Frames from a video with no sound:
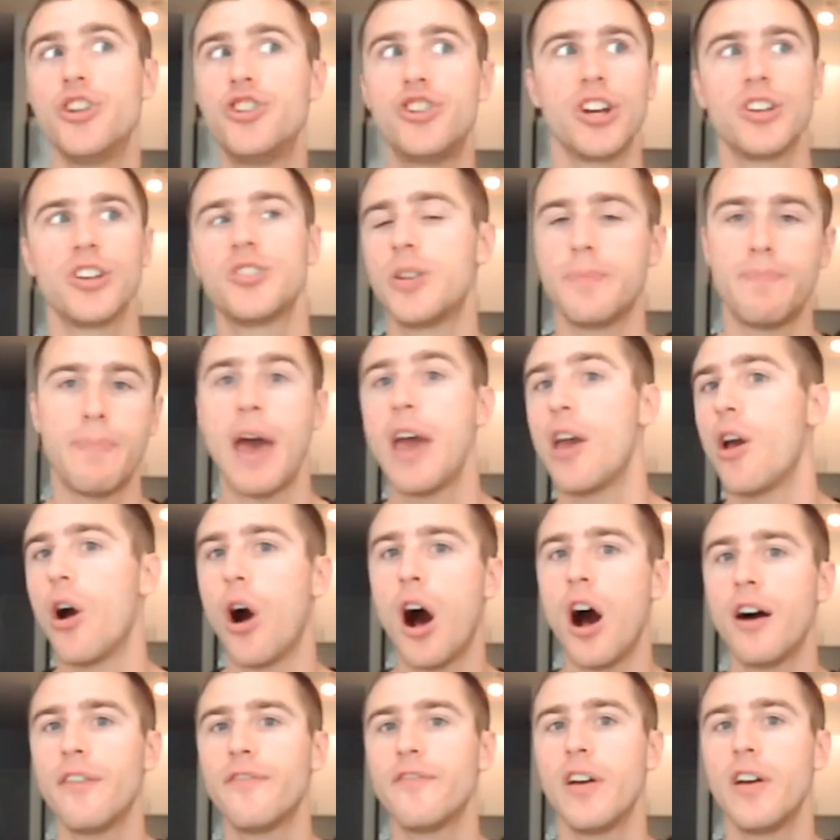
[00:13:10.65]
just to pay
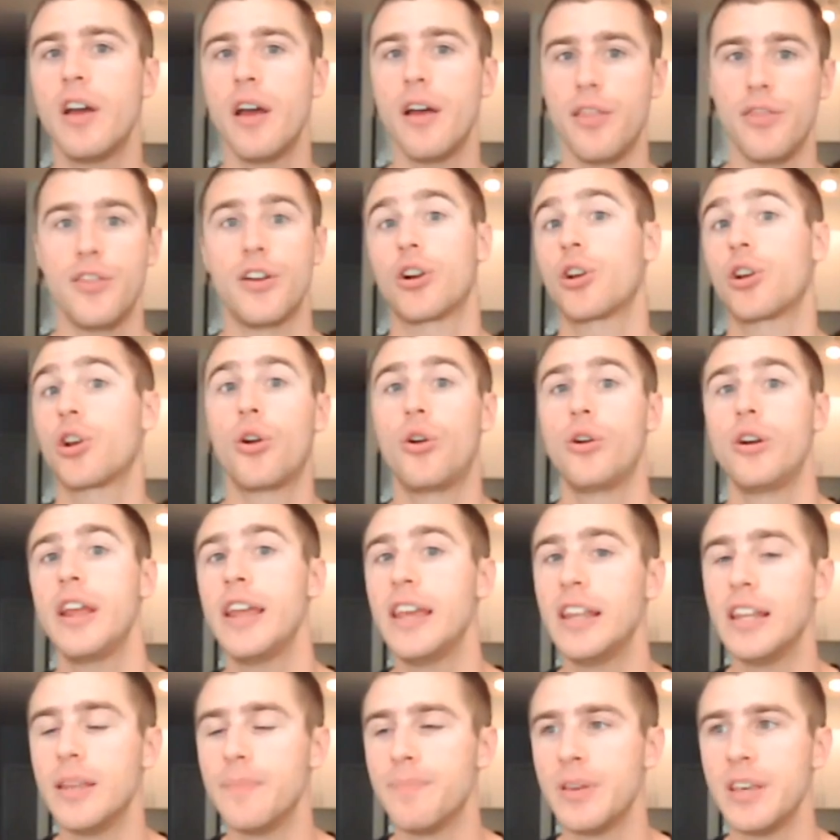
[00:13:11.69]
off their current
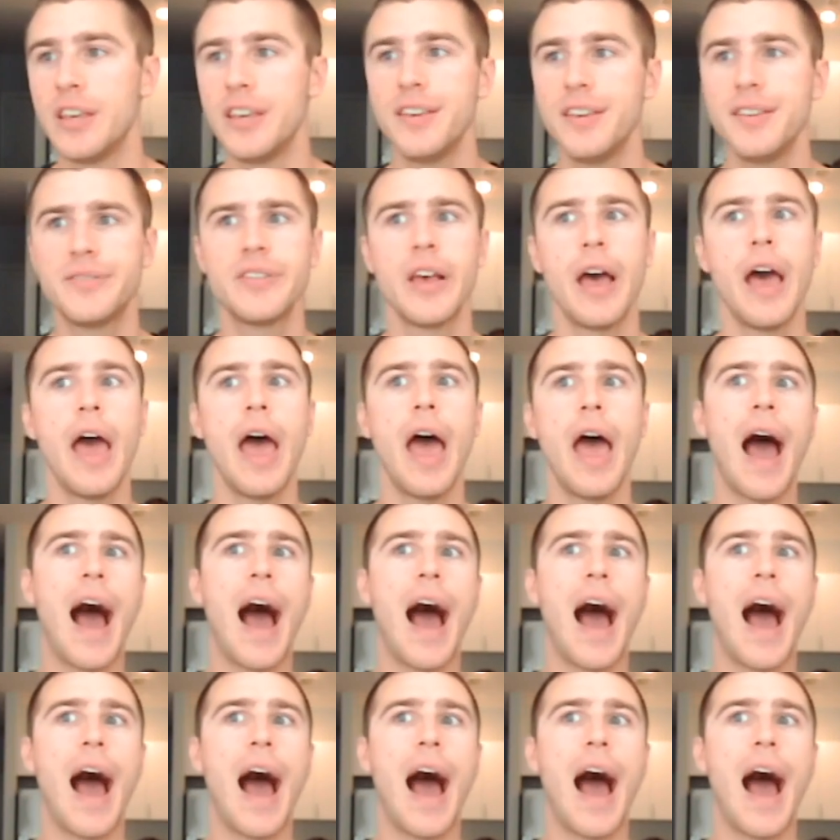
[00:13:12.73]
ADPs.